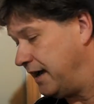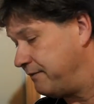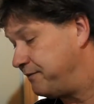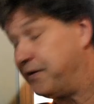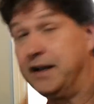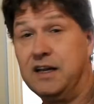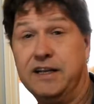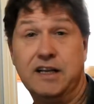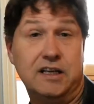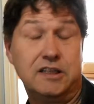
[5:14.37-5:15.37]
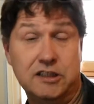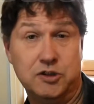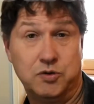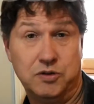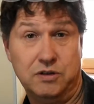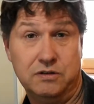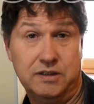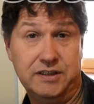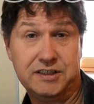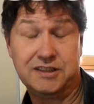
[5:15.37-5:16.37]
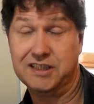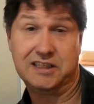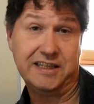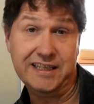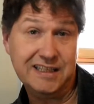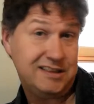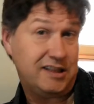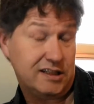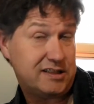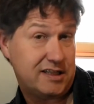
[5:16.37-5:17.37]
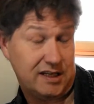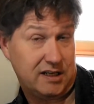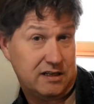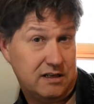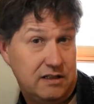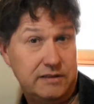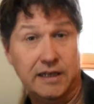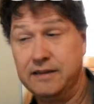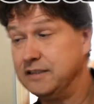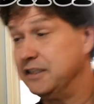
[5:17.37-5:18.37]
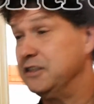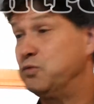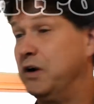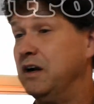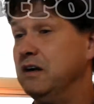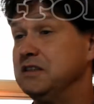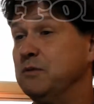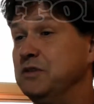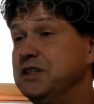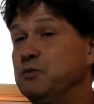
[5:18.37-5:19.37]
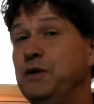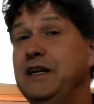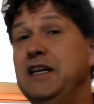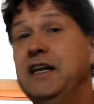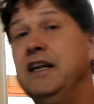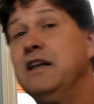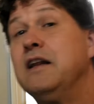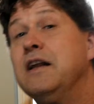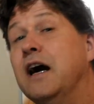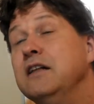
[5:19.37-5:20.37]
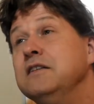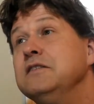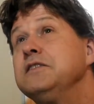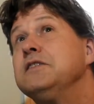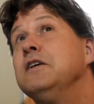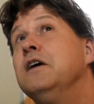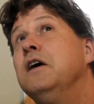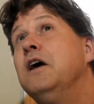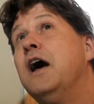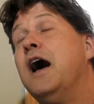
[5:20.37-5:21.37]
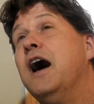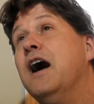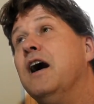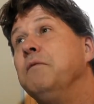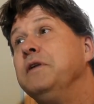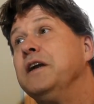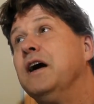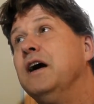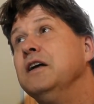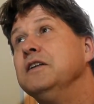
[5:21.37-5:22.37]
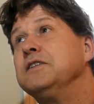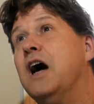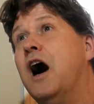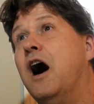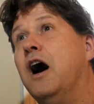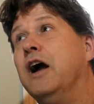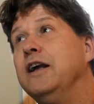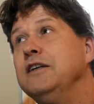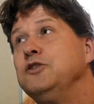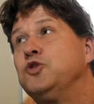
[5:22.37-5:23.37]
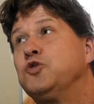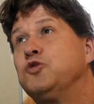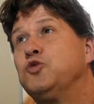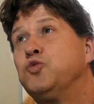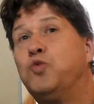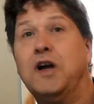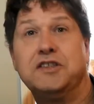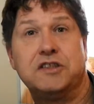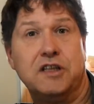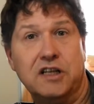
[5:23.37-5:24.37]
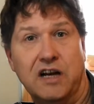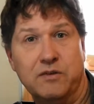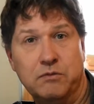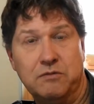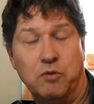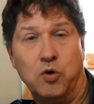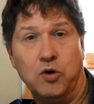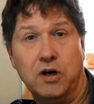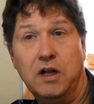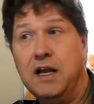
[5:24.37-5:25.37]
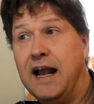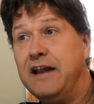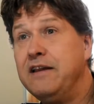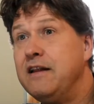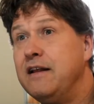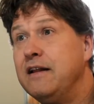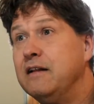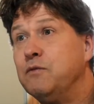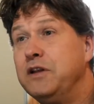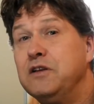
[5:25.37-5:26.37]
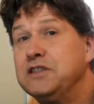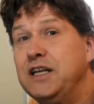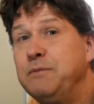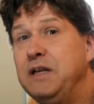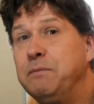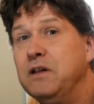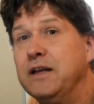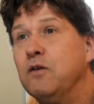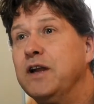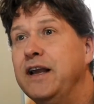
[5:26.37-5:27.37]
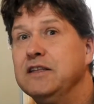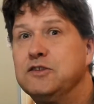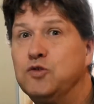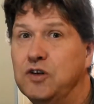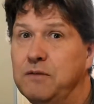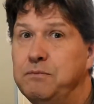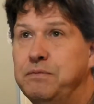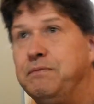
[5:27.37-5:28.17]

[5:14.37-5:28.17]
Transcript: finally, gun control. And this is like the easiest thing. This is where someone says, we need guns because I trust the government more. And when you say to people like, okay, is Trump